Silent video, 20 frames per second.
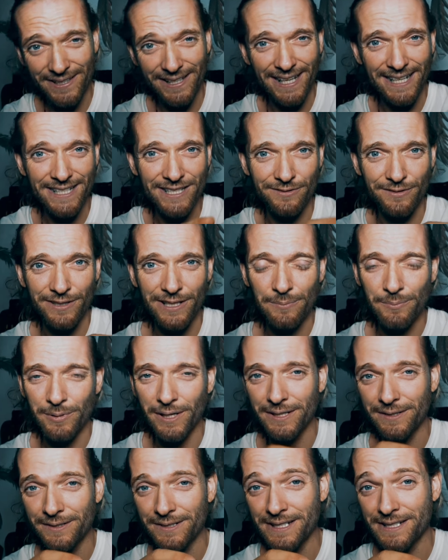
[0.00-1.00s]
light's really
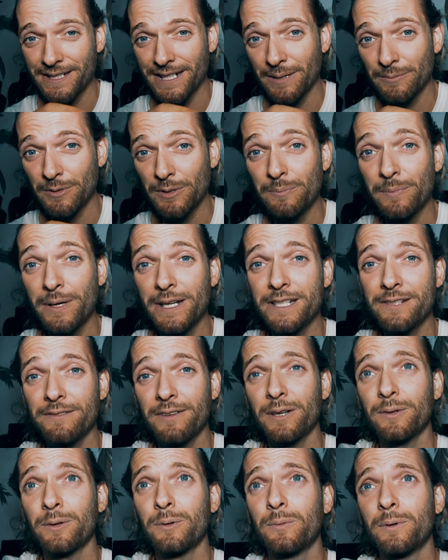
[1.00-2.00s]
bright on this camera. Maize
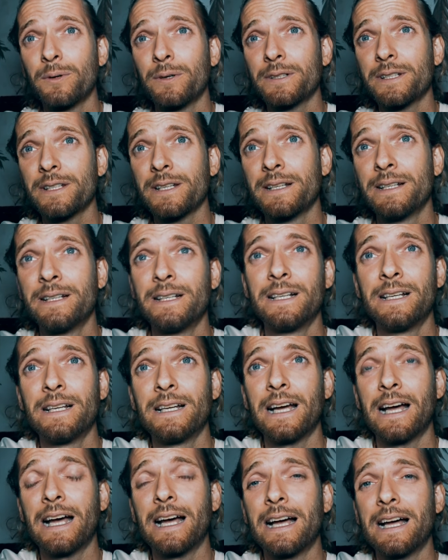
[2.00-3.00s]
flour, water,
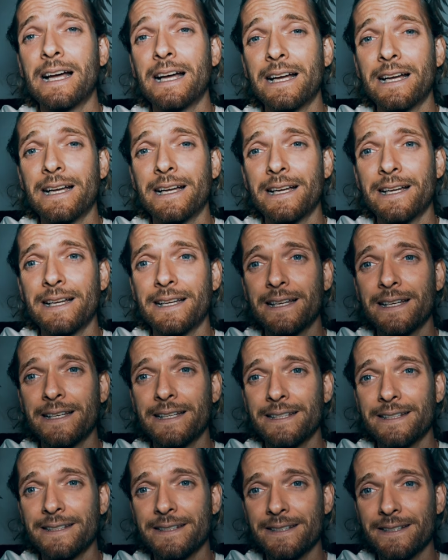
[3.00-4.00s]

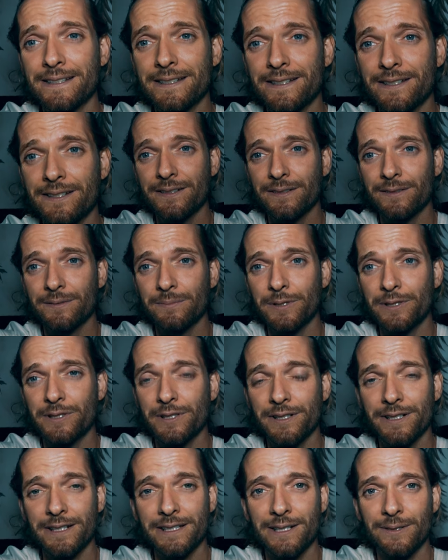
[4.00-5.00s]
and let me
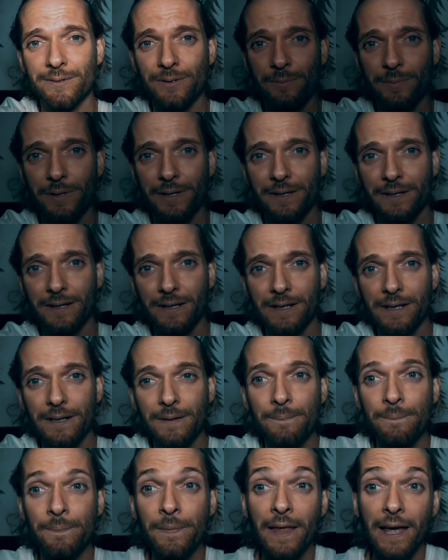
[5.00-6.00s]
turn it down a bit.
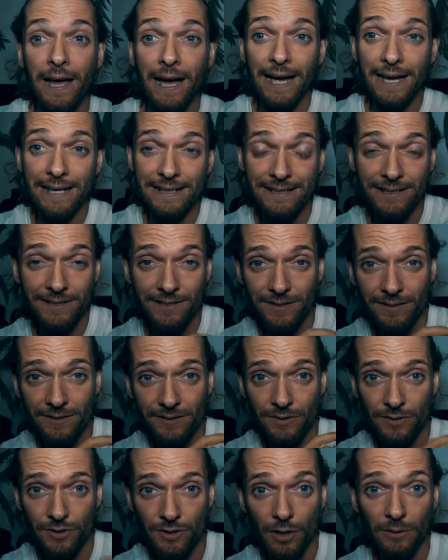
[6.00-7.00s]
And
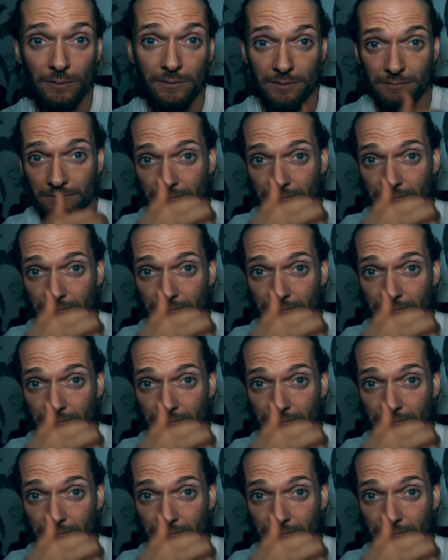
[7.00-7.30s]
salt